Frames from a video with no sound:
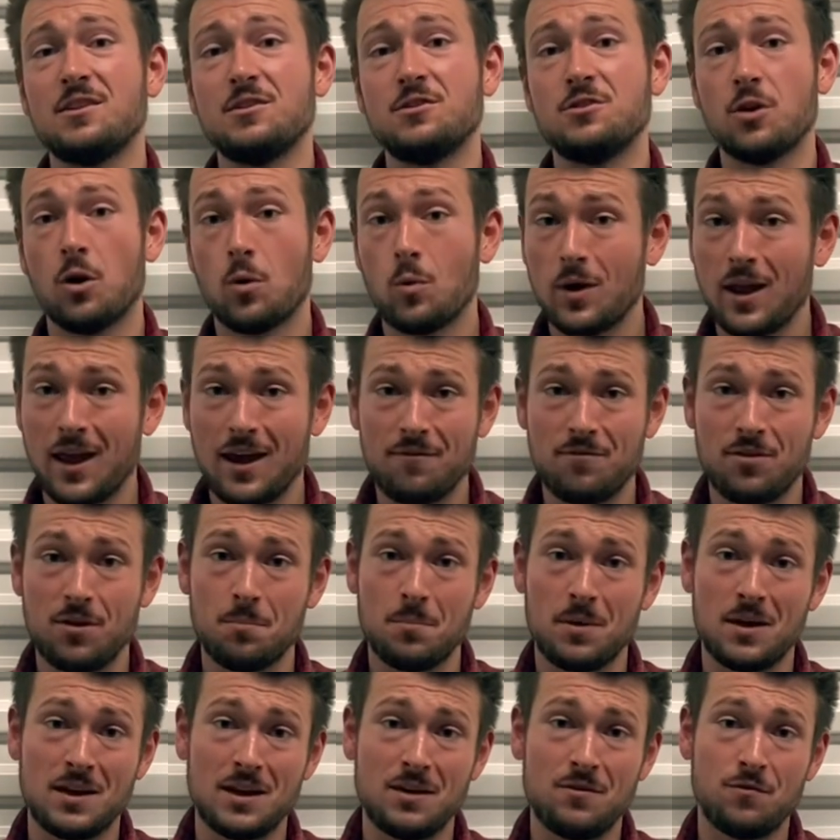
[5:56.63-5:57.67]
don't have the
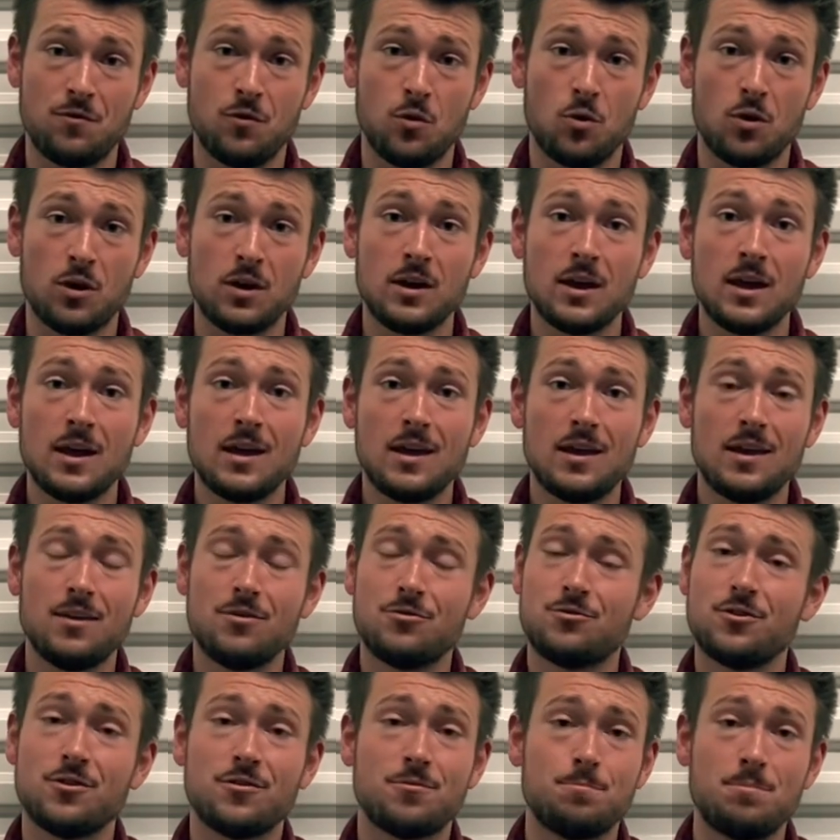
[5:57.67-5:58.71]
money for it is
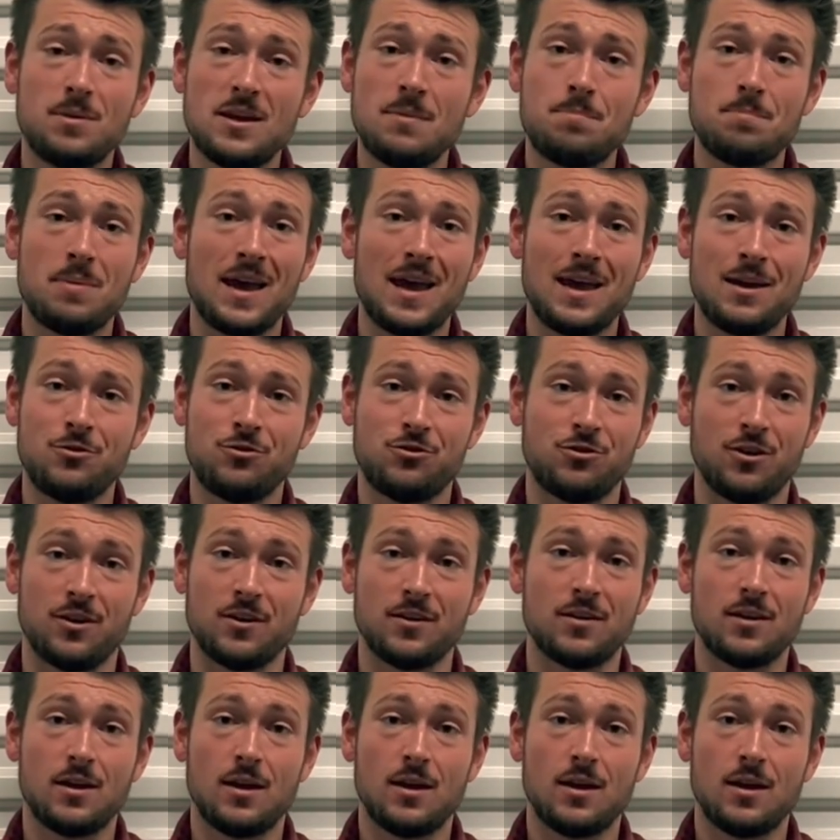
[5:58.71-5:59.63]
just be patient.